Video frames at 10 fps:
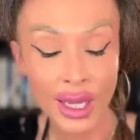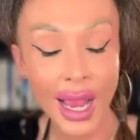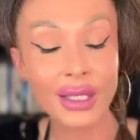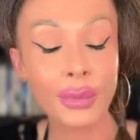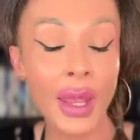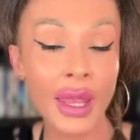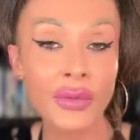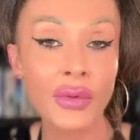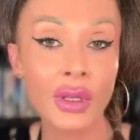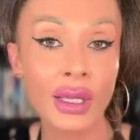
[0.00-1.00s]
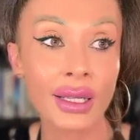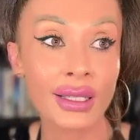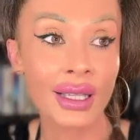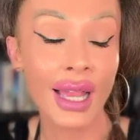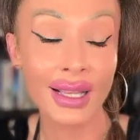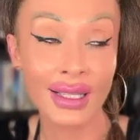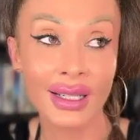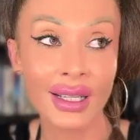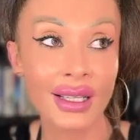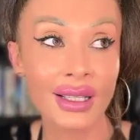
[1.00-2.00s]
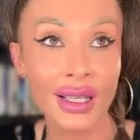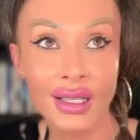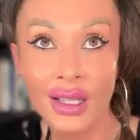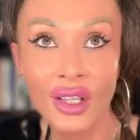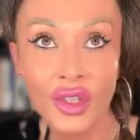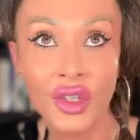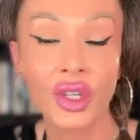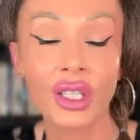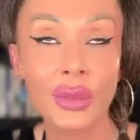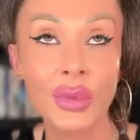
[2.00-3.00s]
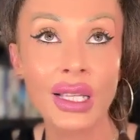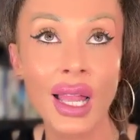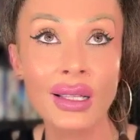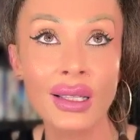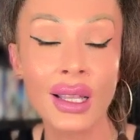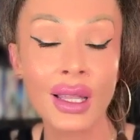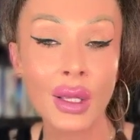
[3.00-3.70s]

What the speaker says: as painful as it is, in such a circumstance,